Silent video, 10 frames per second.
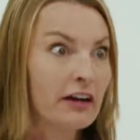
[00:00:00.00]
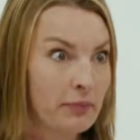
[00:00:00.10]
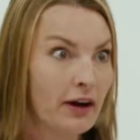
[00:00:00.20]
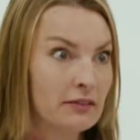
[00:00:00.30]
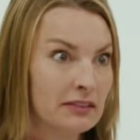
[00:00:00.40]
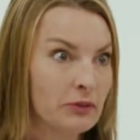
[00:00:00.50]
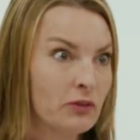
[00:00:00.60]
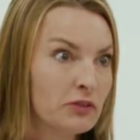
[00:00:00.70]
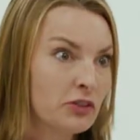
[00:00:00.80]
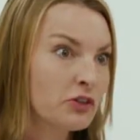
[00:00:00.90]
possible.
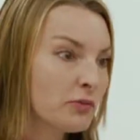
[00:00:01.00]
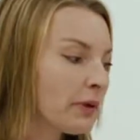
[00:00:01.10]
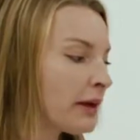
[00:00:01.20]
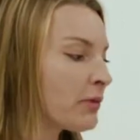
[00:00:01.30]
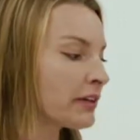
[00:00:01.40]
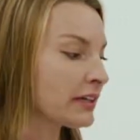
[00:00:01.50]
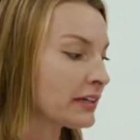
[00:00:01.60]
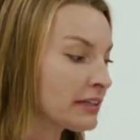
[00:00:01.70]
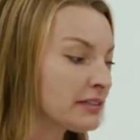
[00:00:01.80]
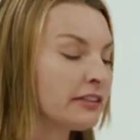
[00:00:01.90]
So you may want to
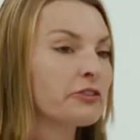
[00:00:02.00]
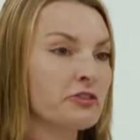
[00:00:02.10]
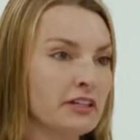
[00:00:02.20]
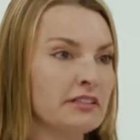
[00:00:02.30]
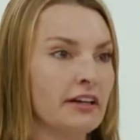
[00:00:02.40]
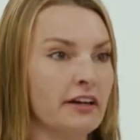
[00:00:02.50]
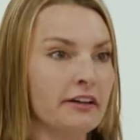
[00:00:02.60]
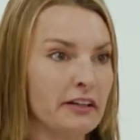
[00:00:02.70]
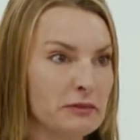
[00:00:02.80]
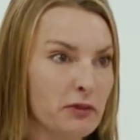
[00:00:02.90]
consider these
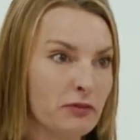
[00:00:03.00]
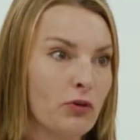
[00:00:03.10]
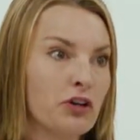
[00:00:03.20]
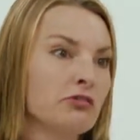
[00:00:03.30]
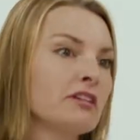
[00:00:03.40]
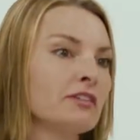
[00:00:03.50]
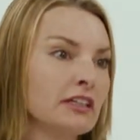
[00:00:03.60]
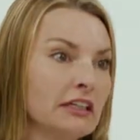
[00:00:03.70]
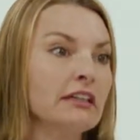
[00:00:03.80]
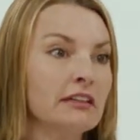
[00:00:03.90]
areas before you even
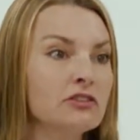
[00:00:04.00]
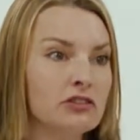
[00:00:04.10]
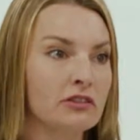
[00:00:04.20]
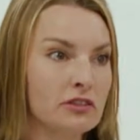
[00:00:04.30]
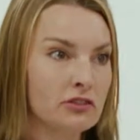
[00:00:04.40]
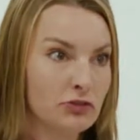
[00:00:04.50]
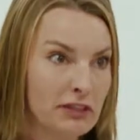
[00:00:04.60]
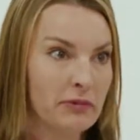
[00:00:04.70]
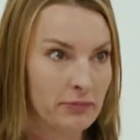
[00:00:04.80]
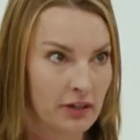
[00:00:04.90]
get into the
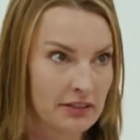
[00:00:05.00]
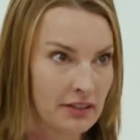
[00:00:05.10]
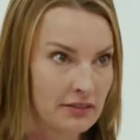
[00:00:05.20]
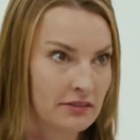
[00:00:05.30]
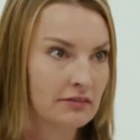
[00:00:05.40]
treatment process.